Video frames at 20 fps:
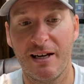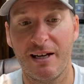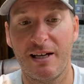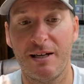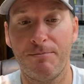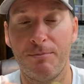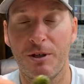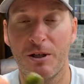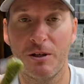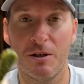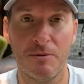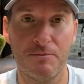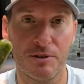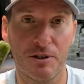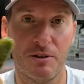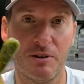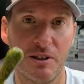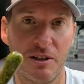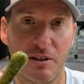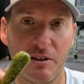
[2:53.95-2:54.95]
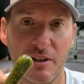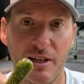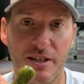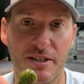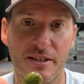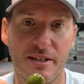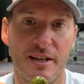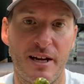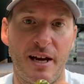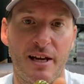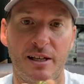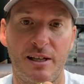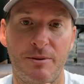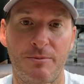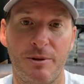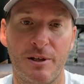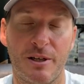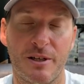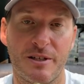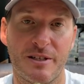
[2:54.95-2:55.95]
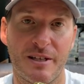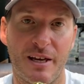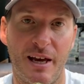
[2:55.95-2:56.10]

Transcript: it becomes a little less snaggy because